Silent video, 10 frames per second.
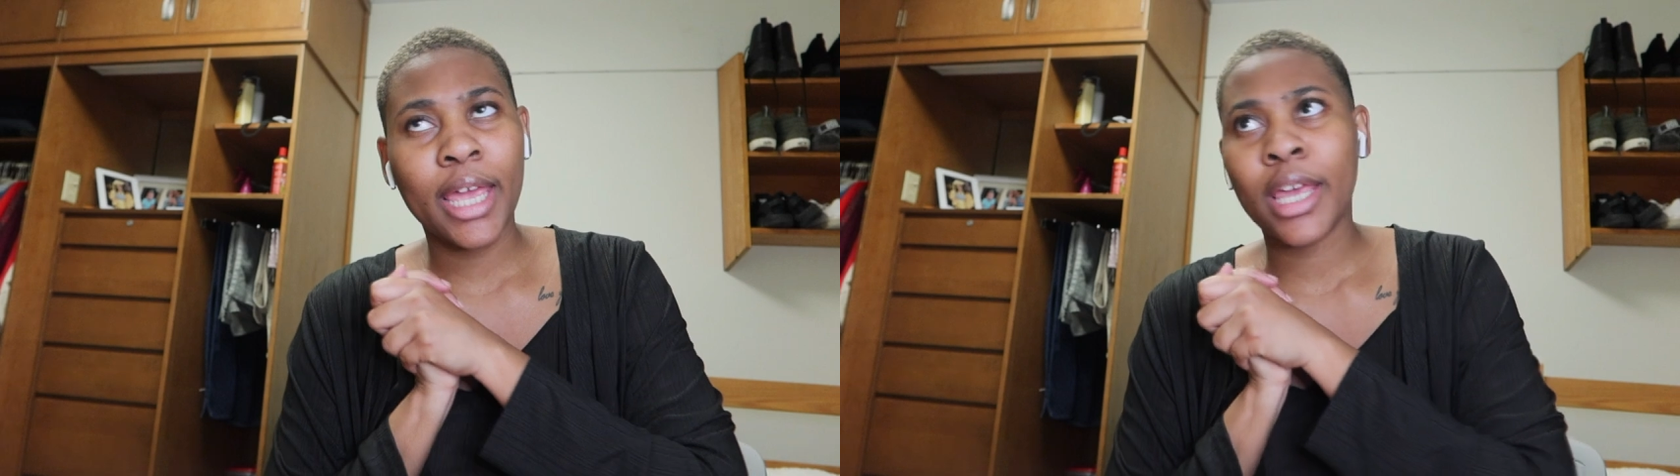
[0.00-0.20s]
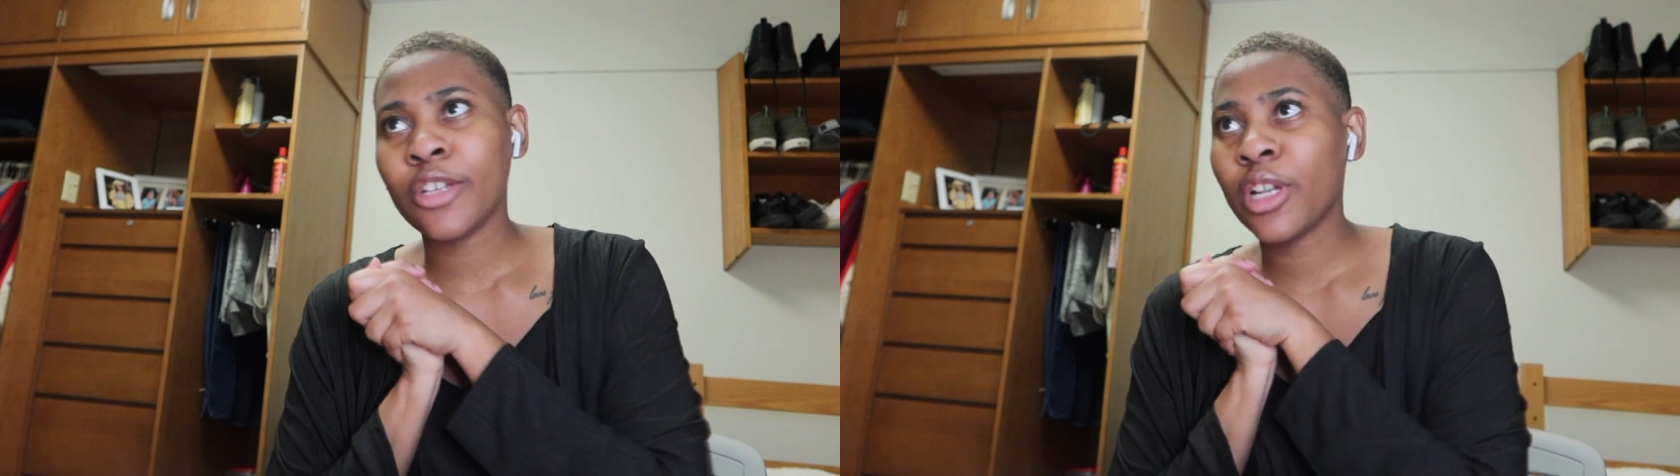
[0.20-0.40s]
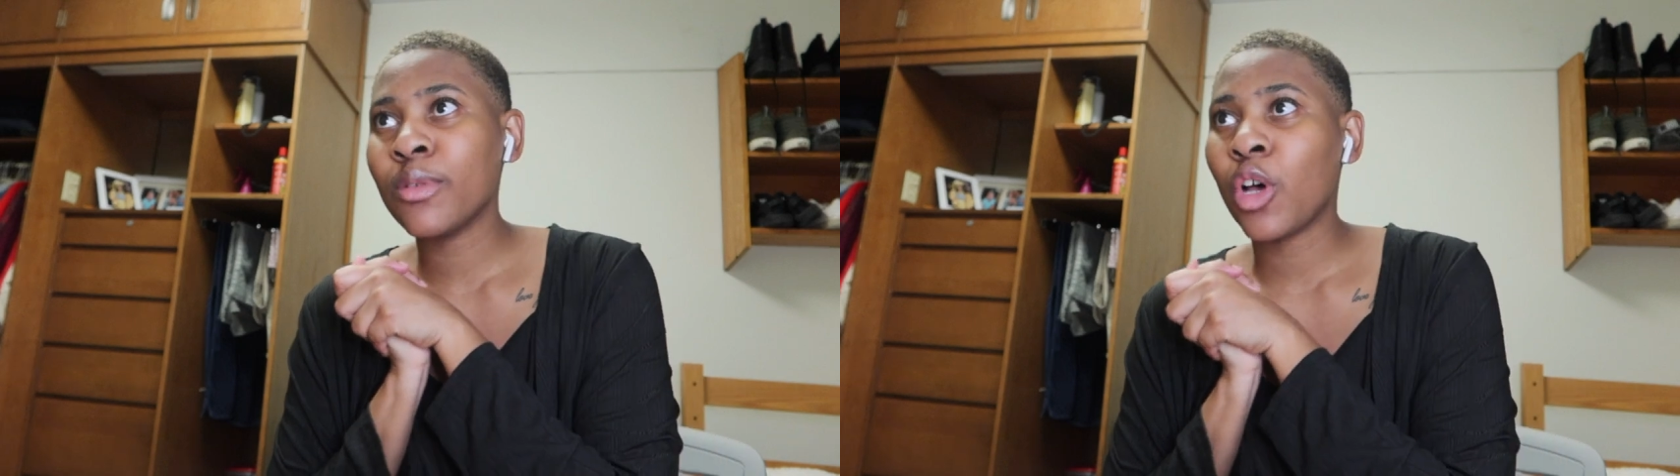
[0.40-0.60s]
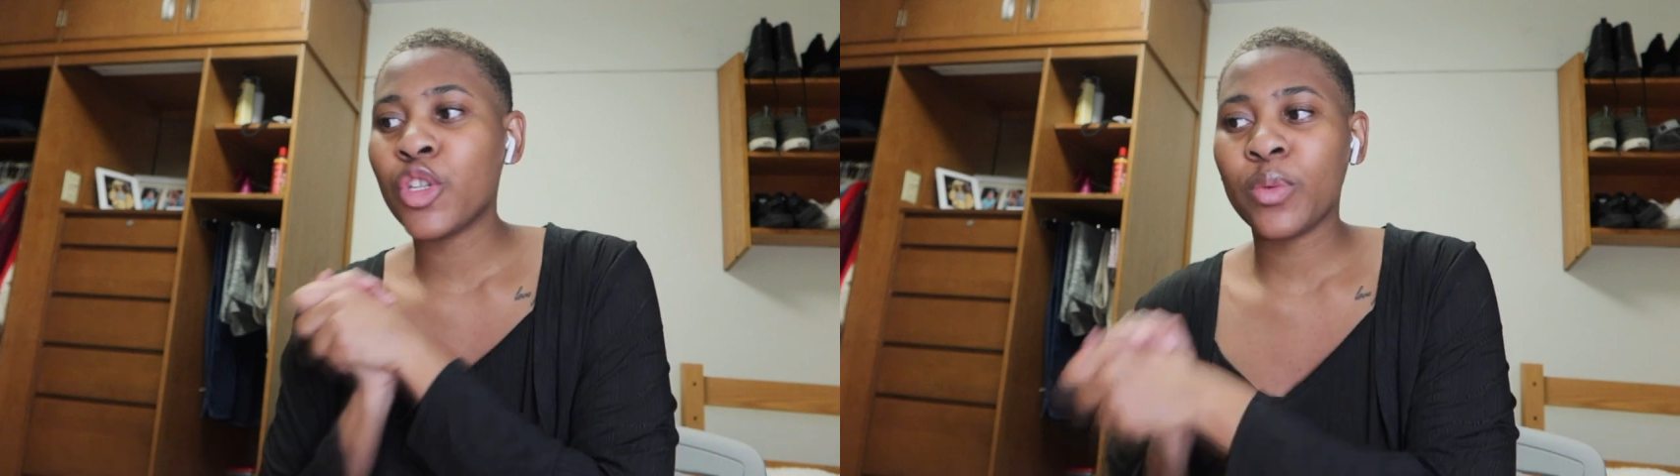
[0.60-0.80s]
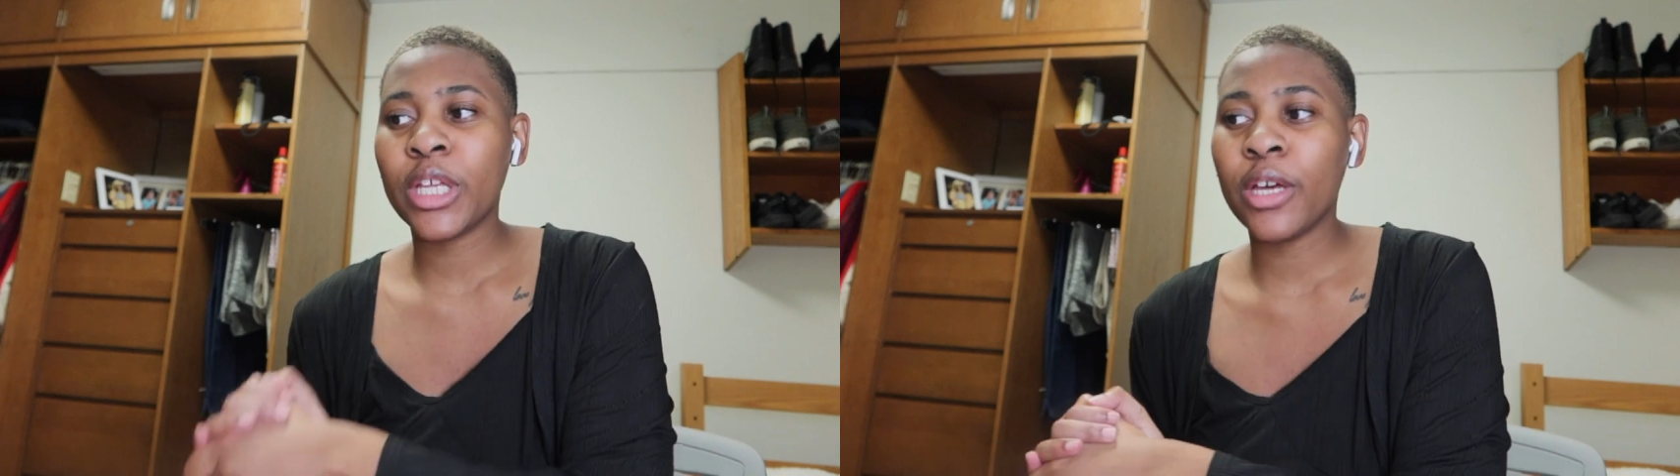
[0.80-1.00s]
Yesterday was
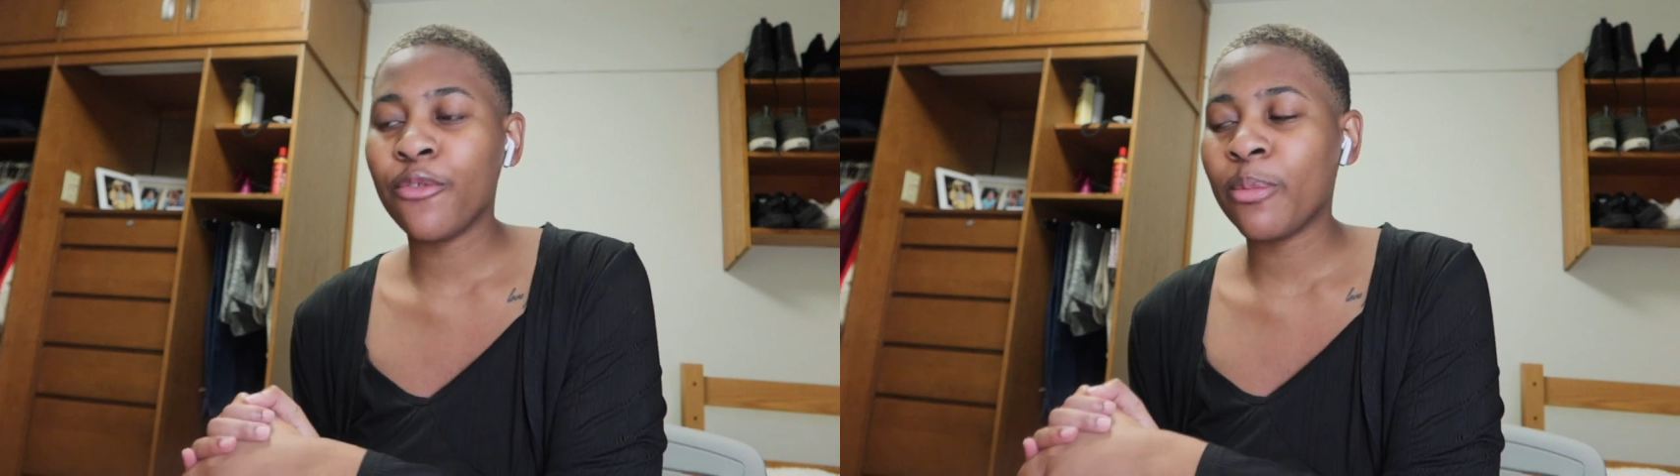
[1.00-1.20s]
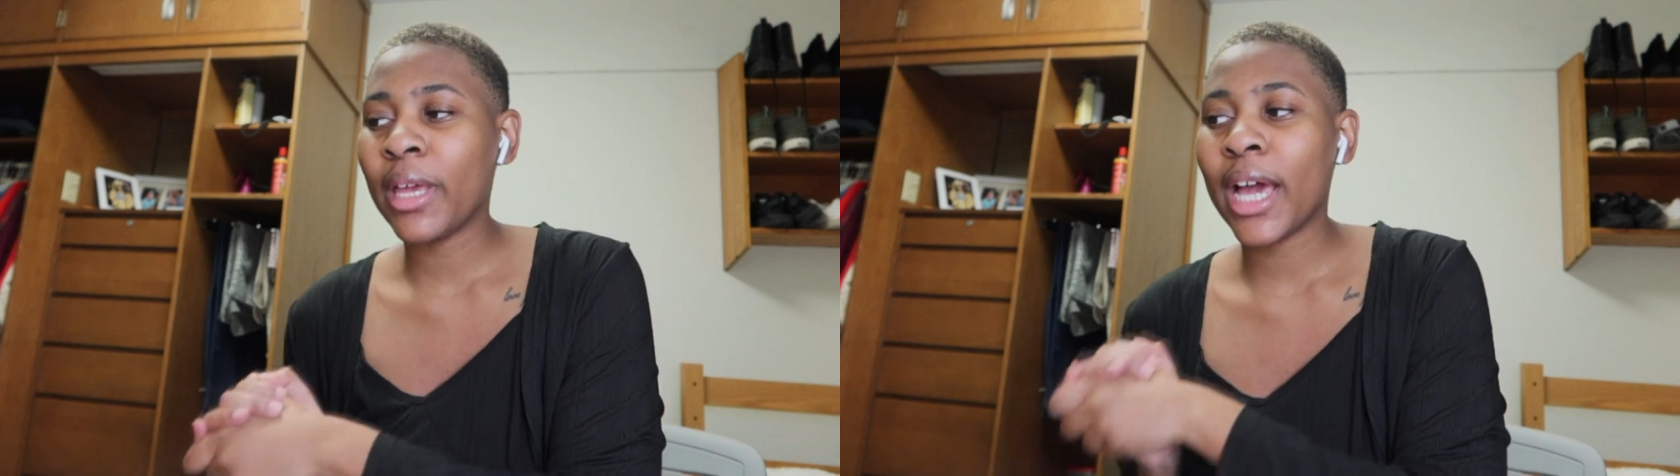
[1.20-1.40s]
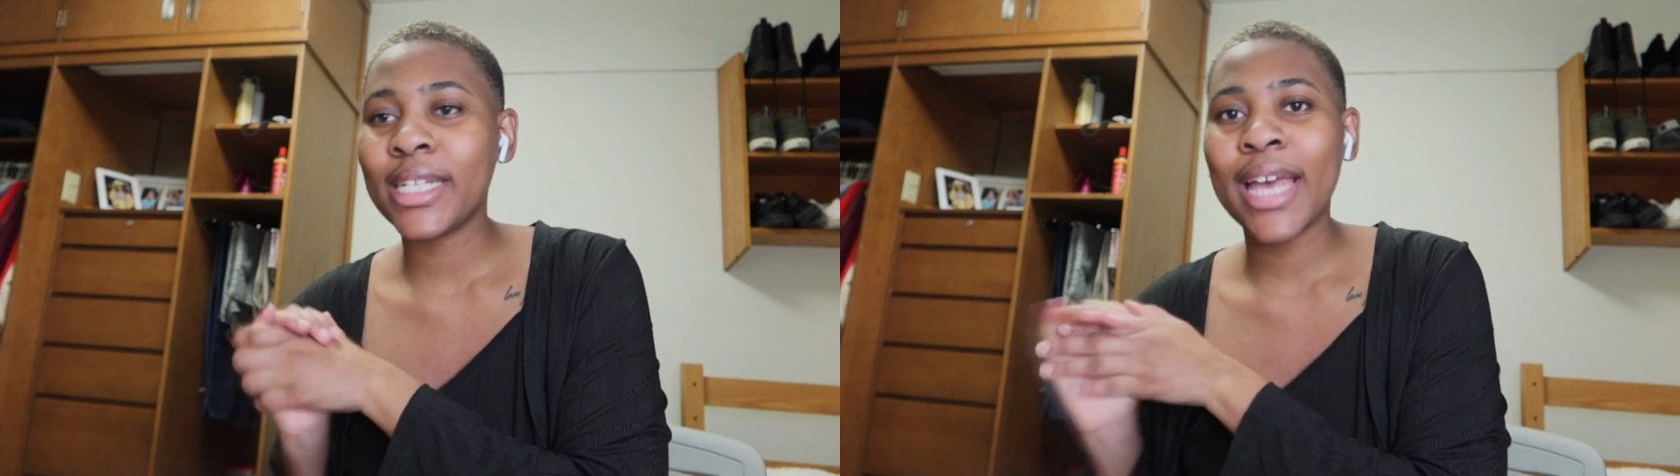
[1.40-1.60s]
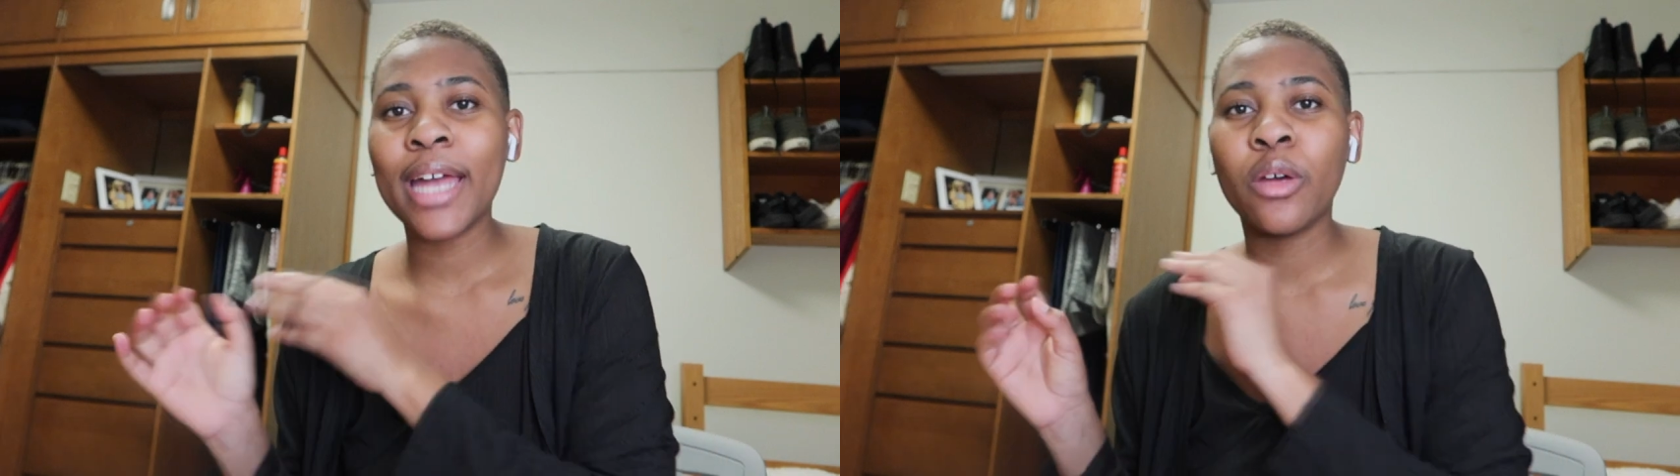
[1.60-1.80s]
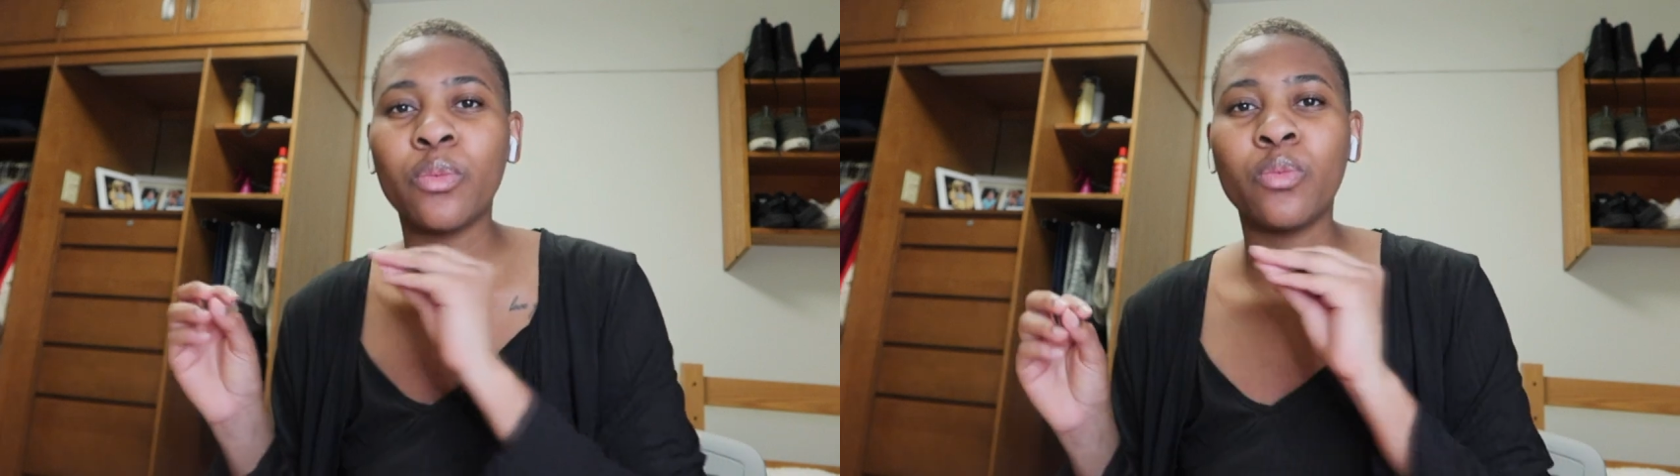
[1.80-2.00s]
also really good for me. I just
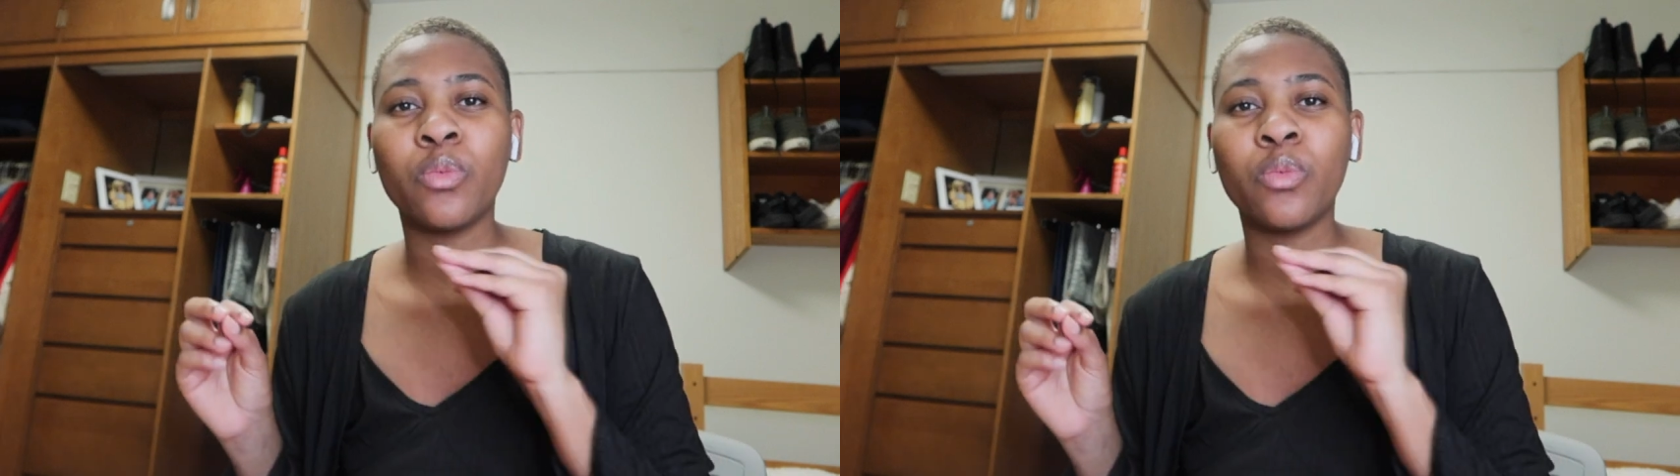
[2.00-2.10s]
had